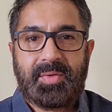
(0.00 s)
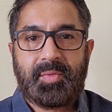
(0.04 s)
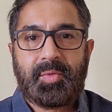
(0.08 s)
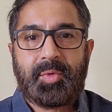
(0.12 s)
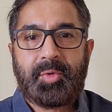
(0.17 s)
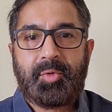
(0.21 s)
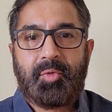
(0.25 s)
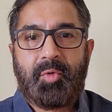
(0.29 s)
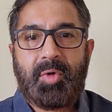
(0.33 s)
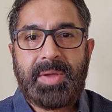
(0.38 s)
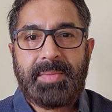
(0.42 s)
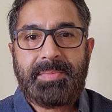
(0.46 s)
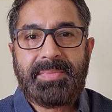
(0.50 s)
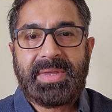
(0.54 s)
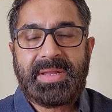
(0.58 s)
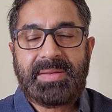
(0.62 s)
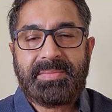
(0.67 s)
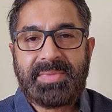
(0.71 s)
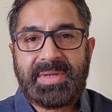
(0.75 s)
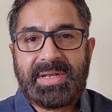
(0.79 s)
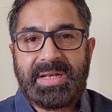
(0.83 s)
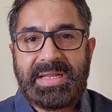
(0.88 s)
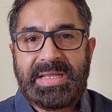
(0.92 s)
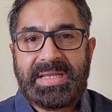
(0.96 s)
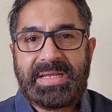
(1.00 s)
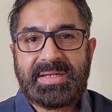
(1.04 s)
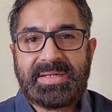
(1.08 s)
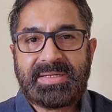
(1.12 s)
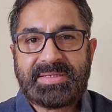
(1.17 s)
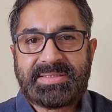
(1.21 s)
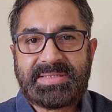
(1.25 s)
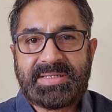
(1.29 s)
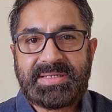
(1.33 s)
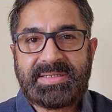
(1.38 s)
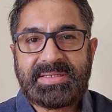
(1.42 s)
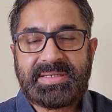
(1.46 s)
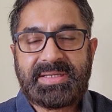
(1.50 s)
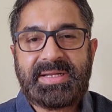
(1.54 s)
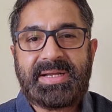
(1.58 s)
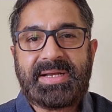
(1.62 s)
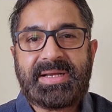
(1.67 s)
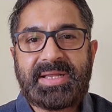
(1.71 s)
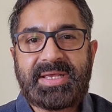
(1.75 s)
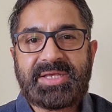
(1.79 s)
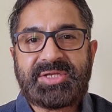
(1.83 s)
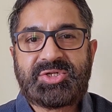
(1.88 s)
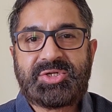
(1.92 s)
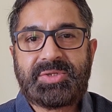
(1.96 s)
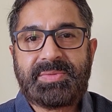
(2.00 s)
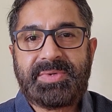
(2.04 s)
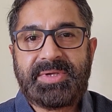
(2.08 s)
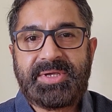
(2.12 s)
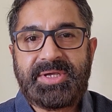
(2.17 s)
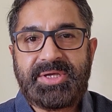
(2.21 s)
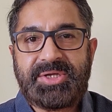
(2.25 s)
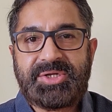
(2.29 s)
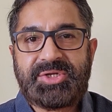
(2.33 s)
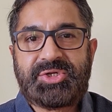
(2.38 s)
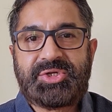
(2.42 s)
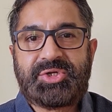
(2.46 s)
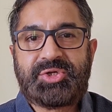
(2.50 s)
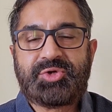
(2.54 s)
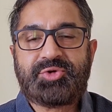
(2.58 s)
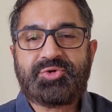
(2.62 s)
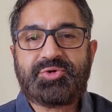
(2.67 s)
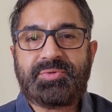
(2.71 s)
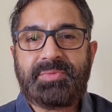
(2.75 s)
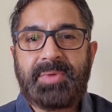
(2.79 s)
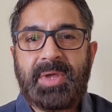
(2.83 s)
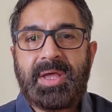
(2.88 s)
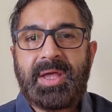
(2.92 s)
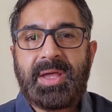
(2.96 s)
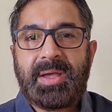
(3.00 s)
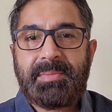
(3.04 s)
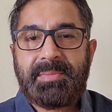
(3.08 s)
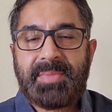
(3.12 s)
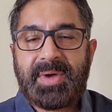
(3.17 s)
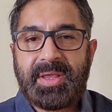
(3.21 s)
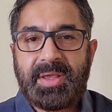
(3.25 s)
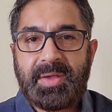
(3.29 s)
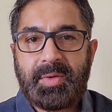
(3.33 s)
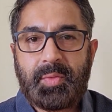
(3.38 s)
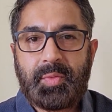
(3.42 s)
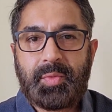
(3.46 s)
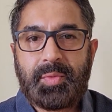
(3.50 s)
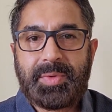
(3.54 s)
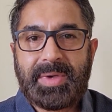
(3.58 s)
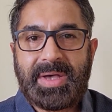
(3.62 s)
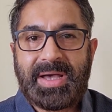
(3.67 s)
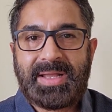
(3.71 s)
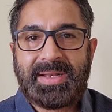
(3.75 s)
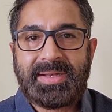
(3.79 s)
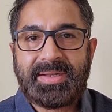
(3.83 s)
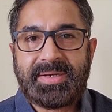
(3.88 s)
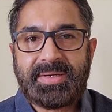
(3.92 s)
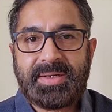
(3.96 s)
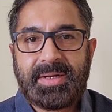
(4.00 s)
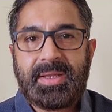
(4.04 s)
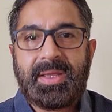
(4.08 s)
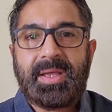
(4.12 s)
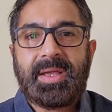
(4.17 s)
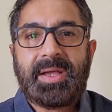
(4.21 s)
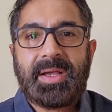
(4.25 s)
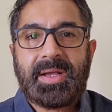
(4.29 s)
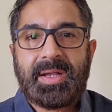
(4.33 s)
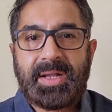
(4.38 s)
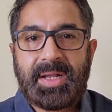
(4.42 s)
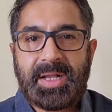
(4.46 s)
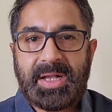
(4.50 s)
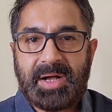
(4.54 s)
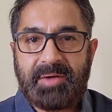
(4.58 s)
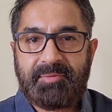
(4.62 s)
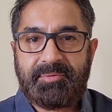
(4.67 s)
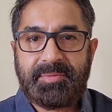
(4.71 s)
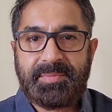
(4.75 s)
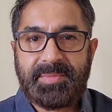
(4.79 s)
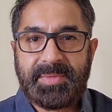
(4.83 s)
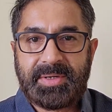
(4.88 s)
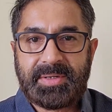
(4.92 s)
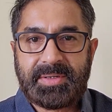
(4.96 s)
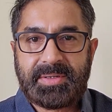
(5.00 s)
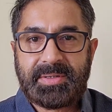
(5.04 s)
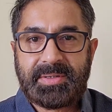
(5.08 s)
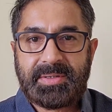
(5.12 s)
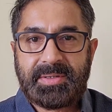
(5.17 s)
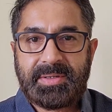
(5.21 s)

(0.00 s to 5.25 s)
What do I mean by legal tender? It has to be issued by a valid government.